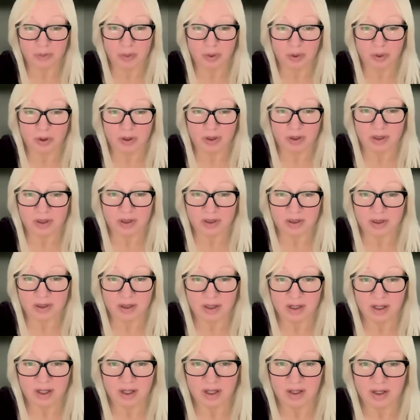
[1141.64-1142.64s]
boards,
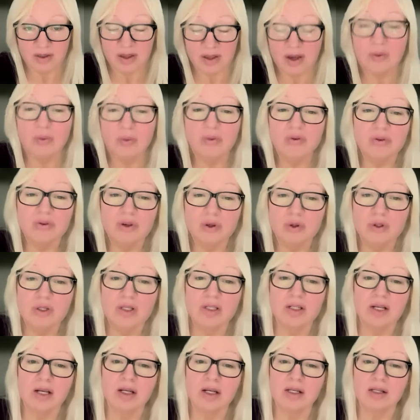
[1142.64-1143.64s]
they review
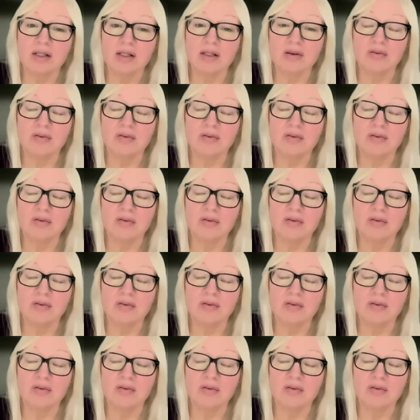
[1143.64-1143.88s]
studies